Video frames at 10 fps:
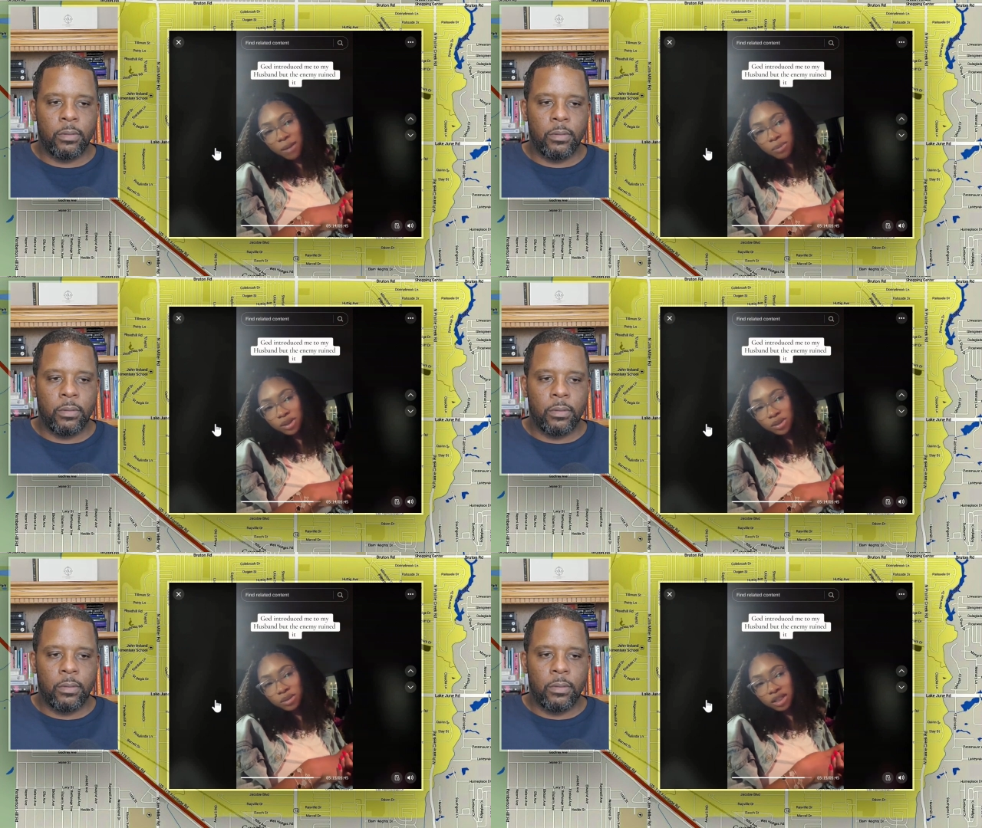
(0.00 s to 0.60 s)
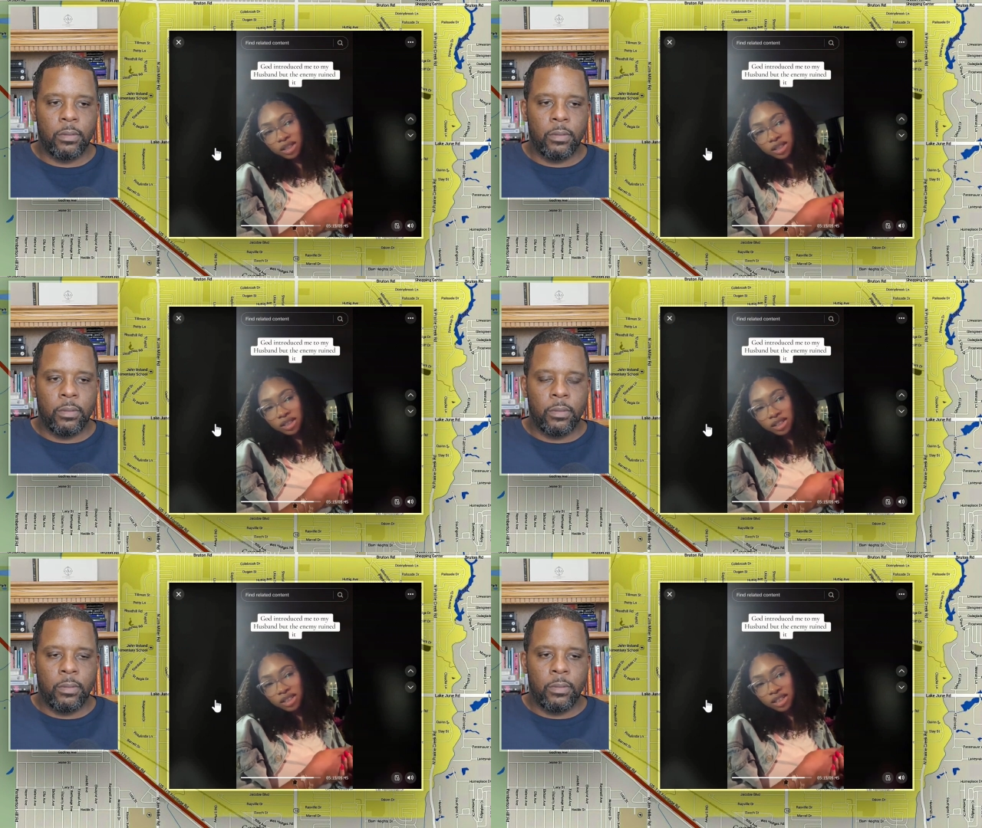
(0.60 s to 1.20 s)
Speaker 1: the
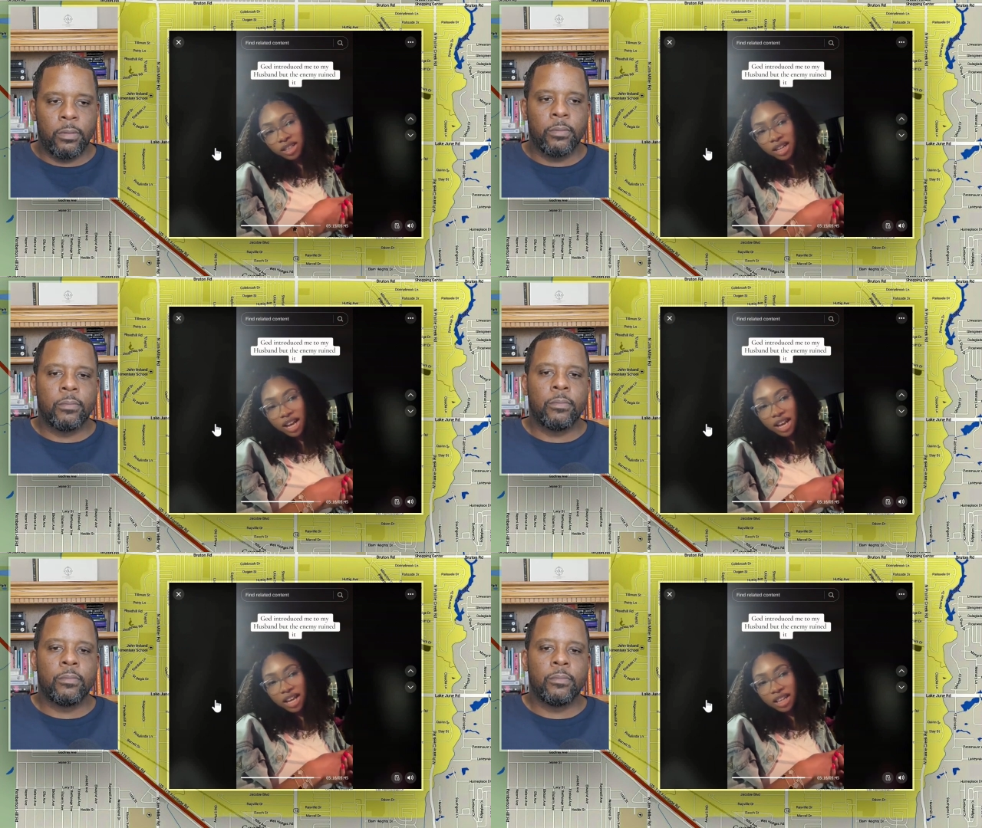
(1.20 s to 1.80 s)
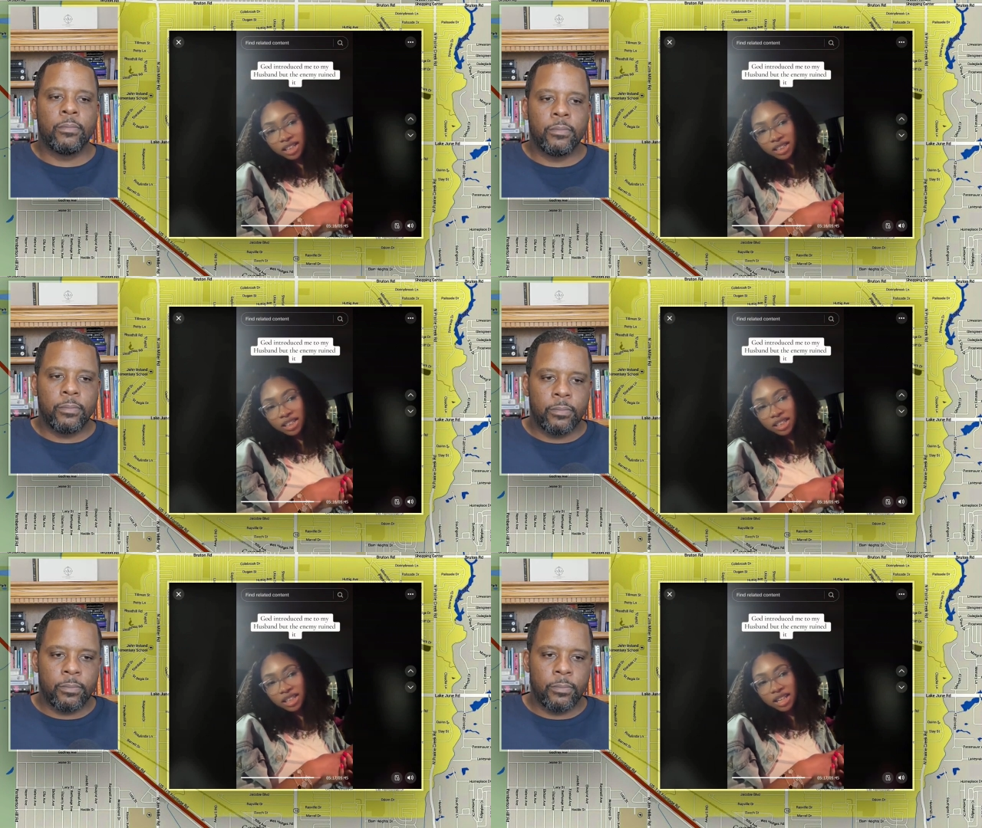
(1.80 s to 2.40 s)
opportunity.
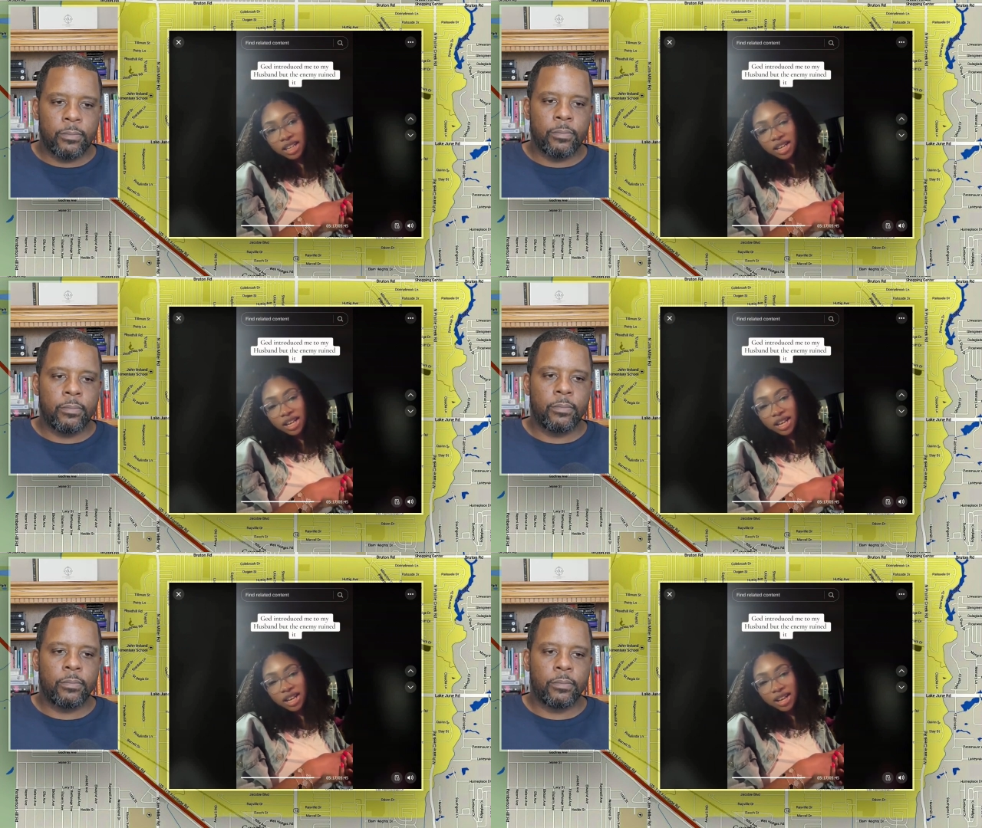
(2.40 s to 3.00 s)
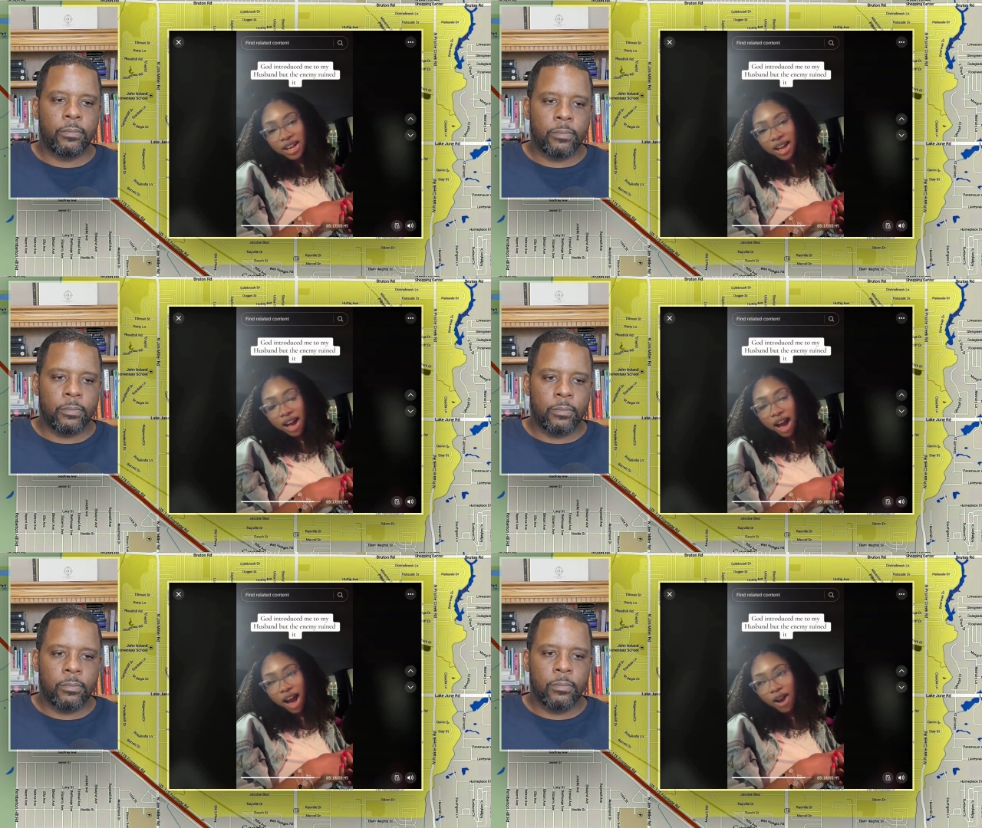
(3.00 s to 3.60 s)
And
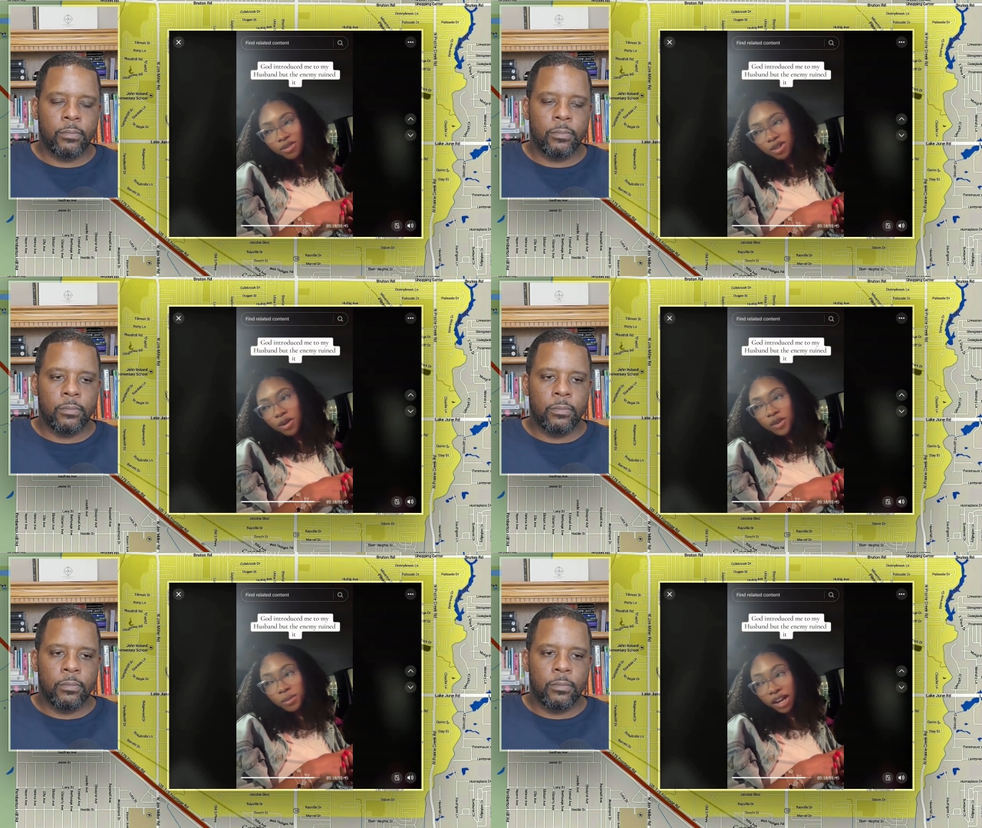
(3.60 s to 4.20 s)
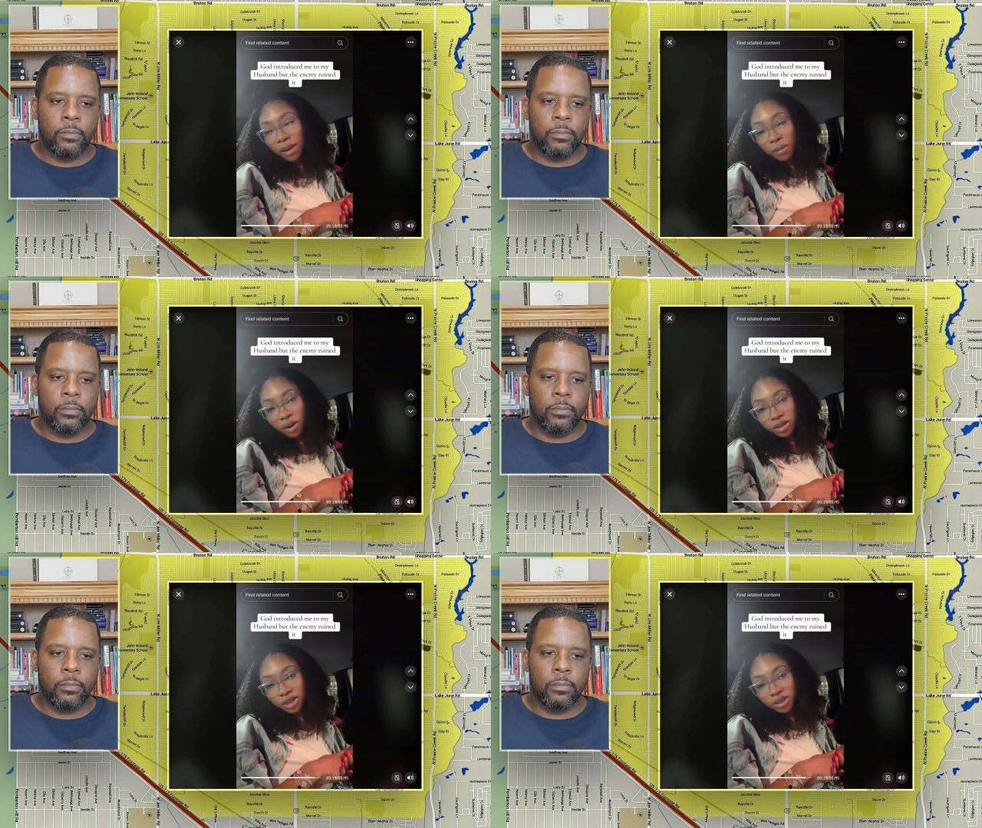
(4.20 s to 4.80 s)
I don't know if he might
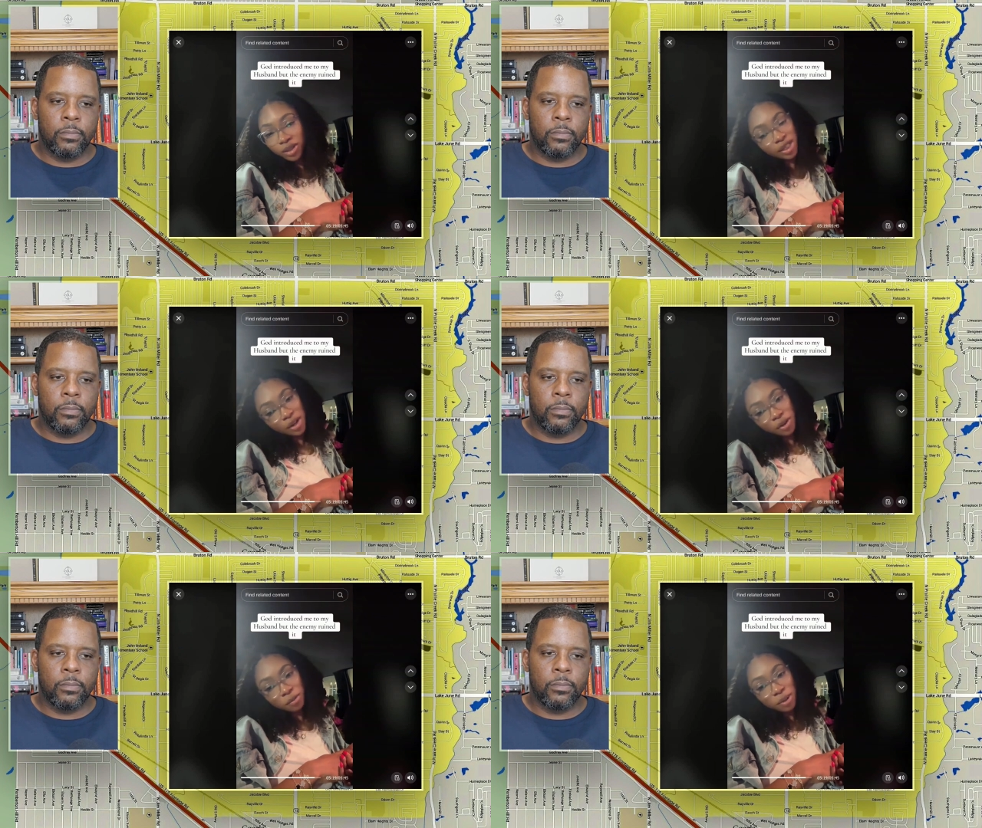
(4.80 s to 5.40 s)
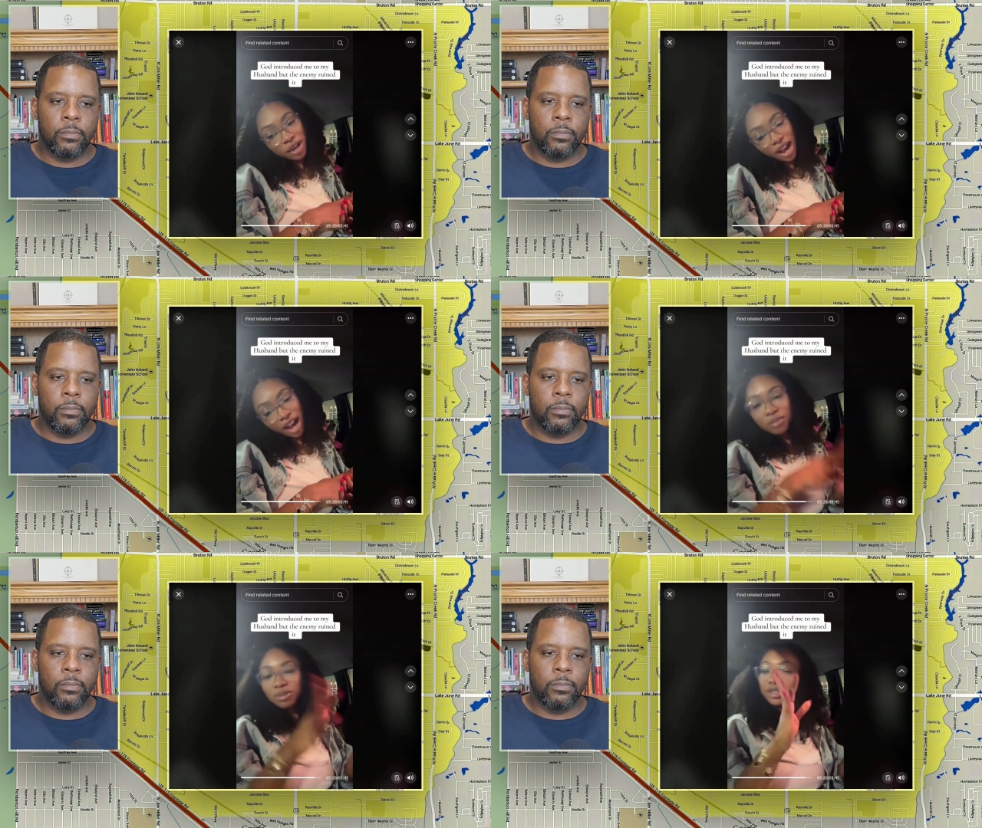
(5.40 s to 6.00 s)
come across this video, but
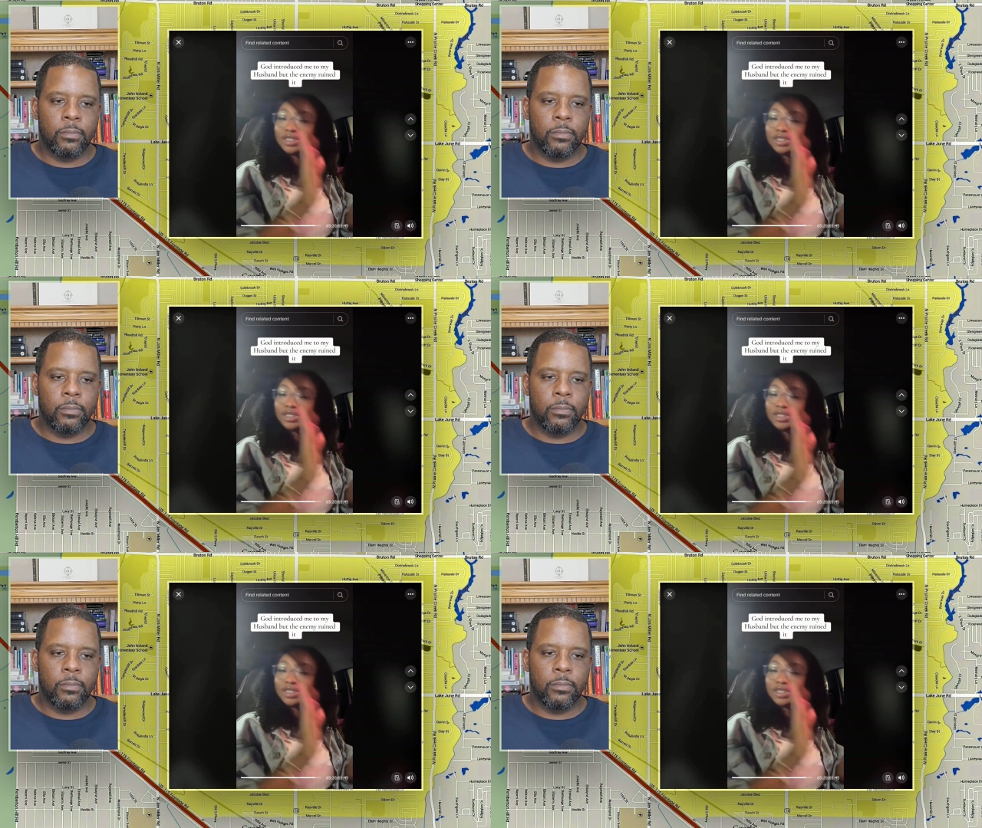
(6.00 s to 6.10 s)
I'm